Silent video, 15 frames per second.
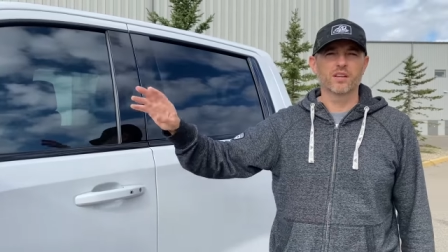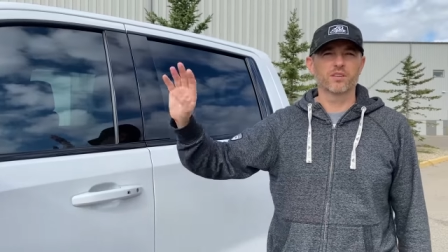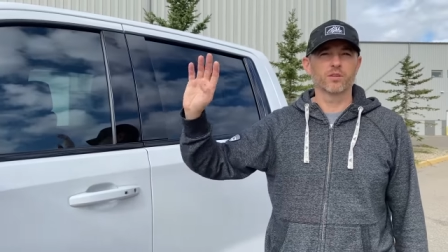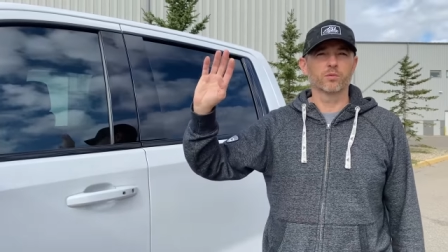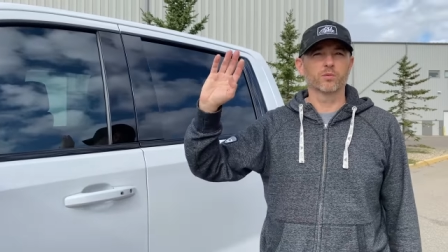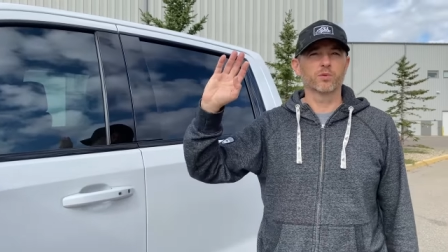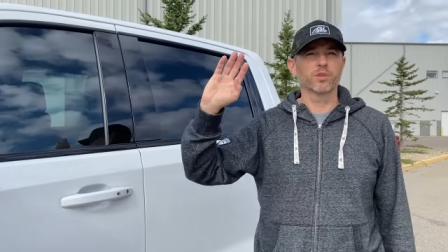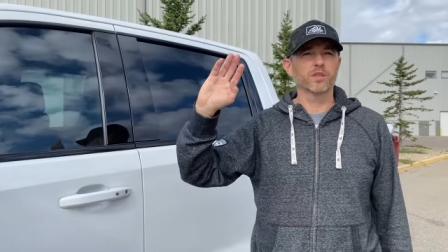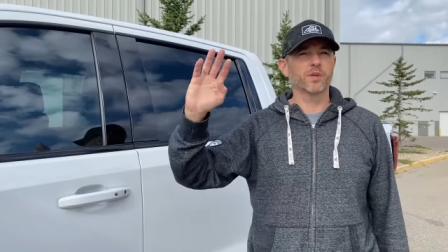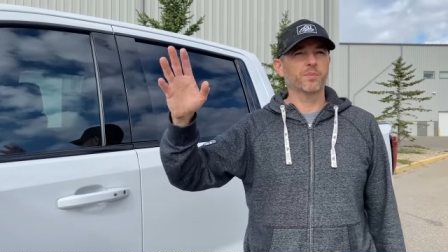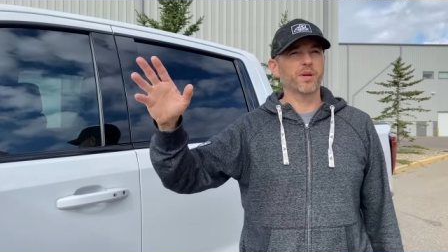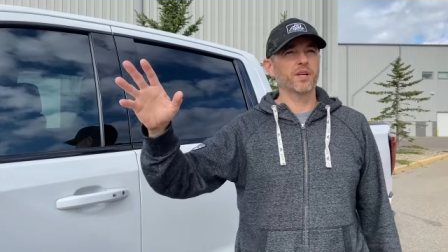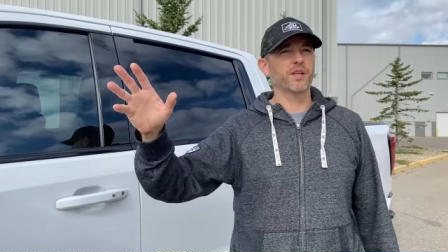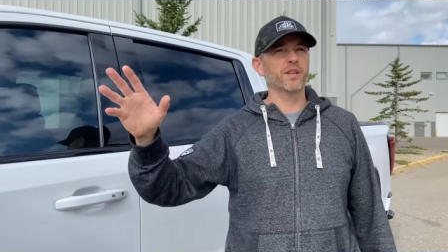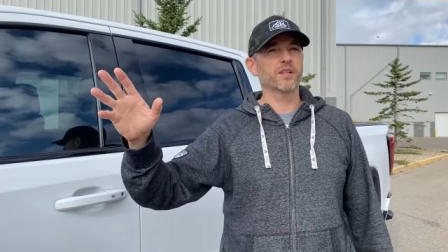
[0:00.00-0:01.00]
They're really
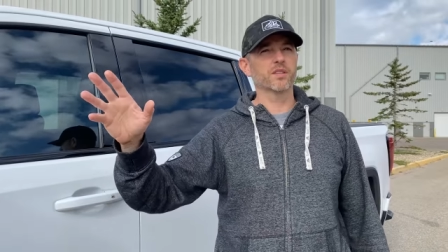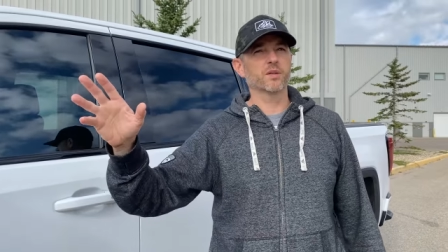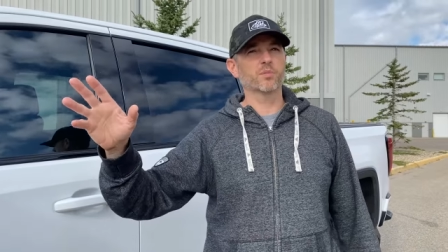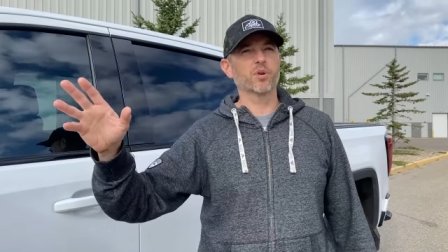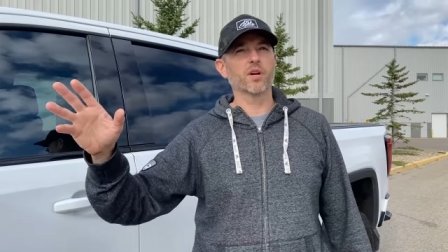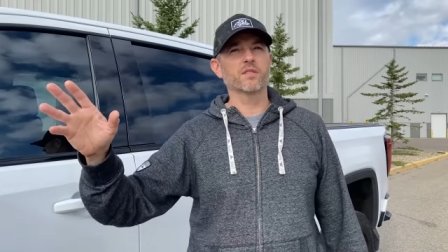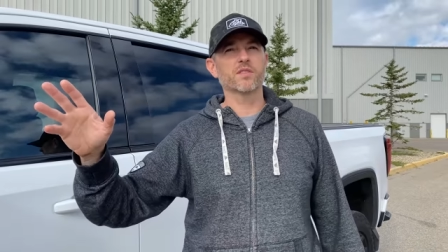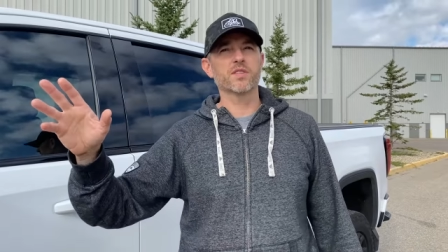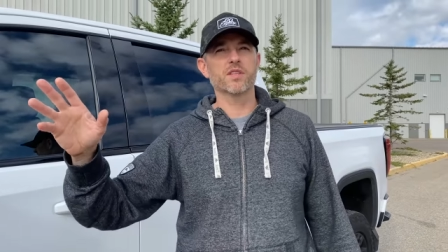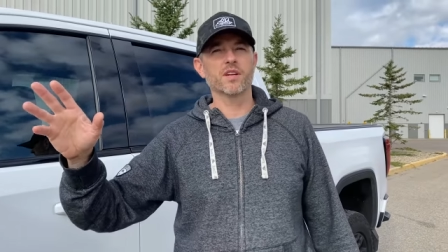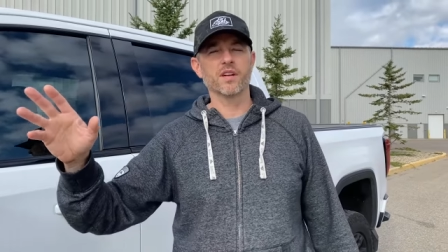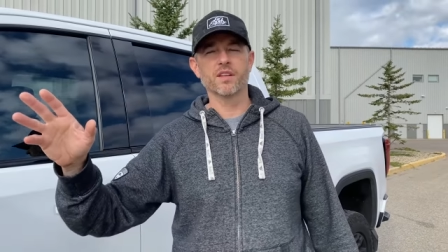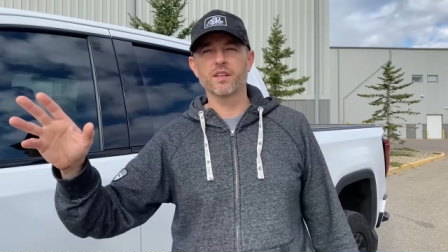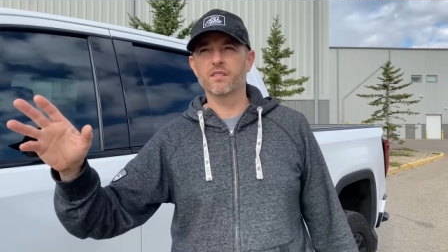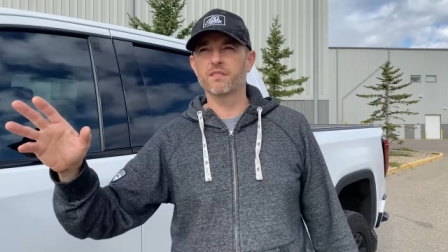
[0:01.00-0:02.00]
picky in the province that
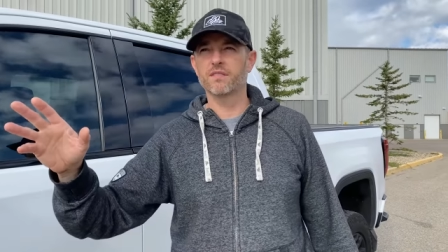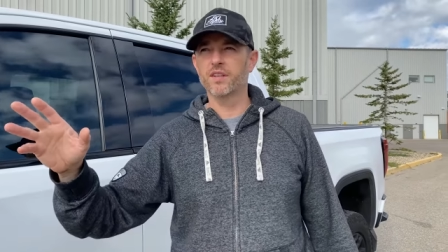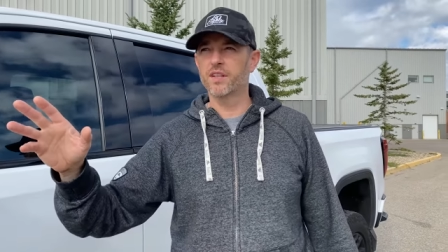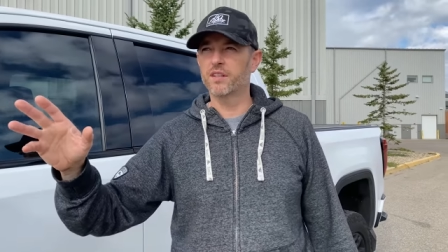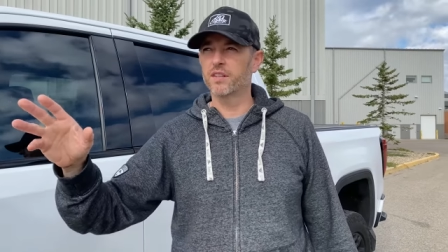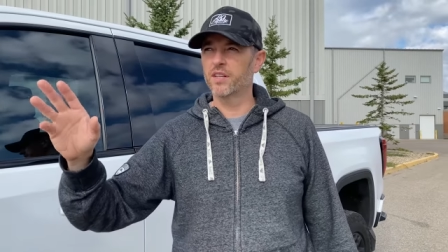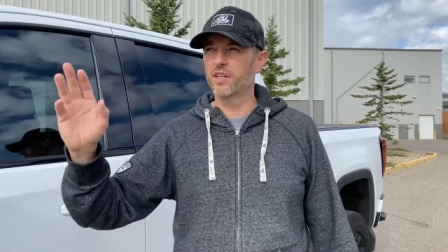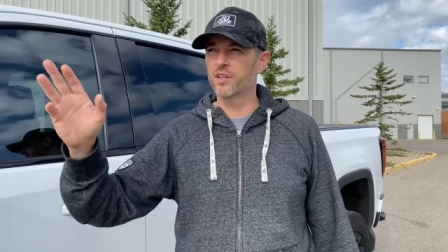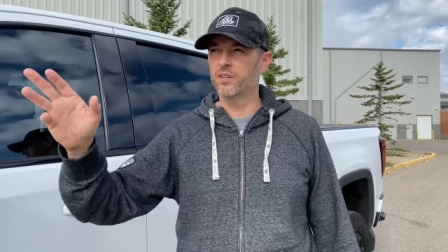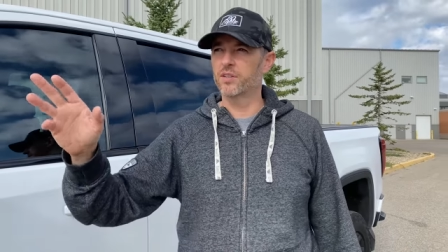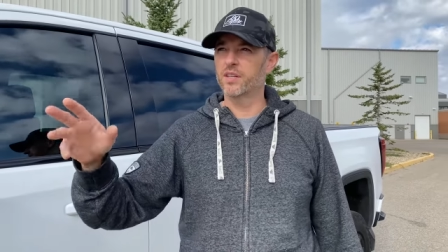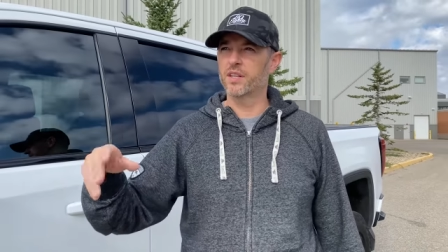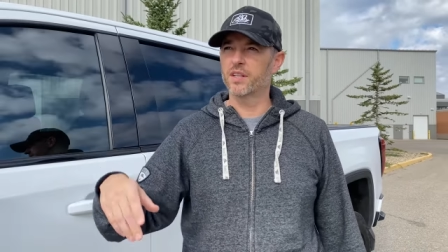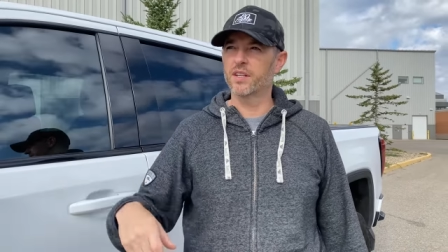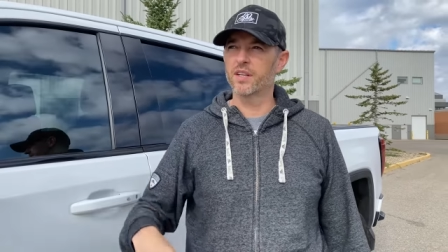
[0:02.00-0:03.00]
I live in here
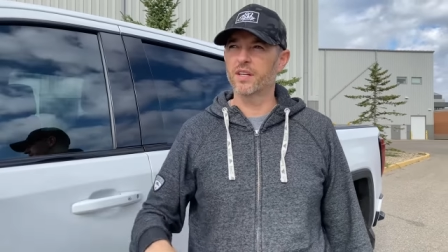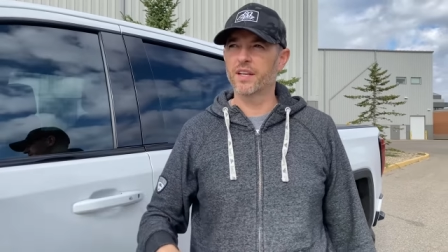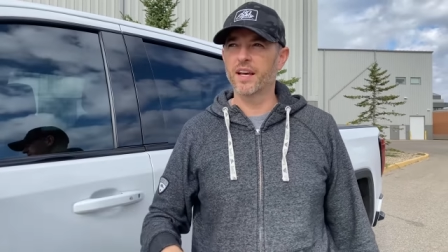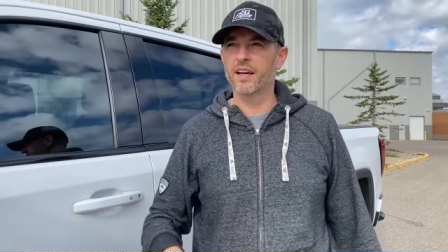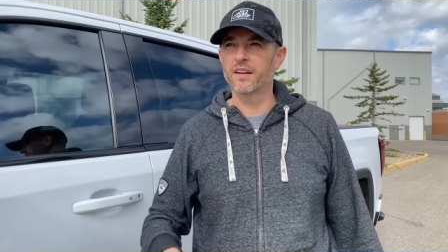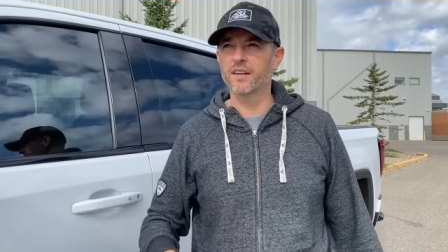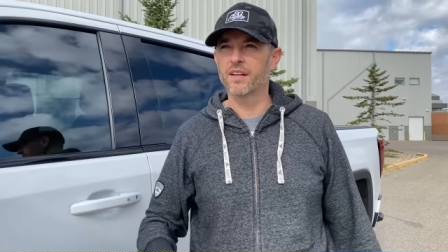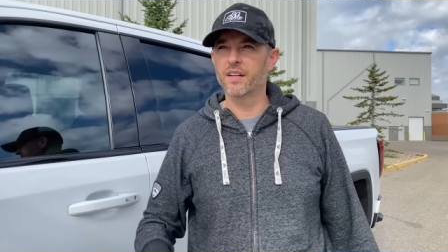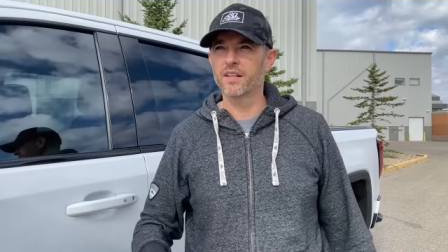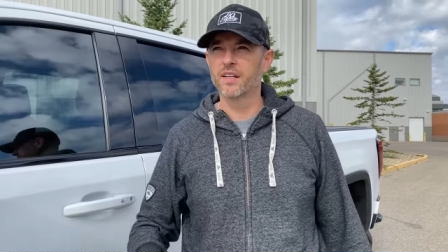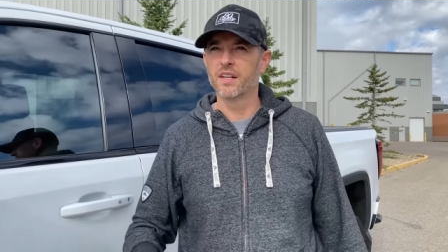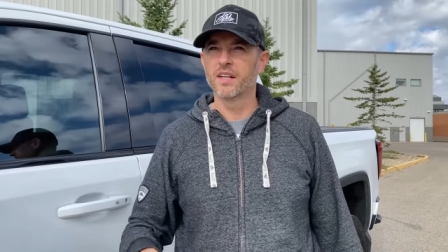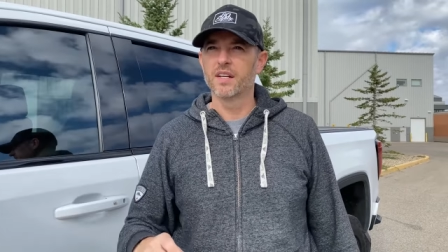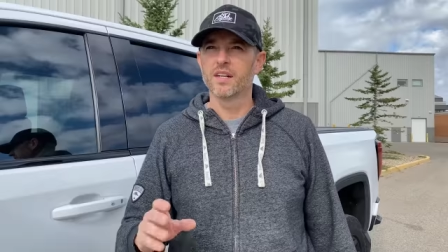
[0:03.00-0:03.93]
in Canada.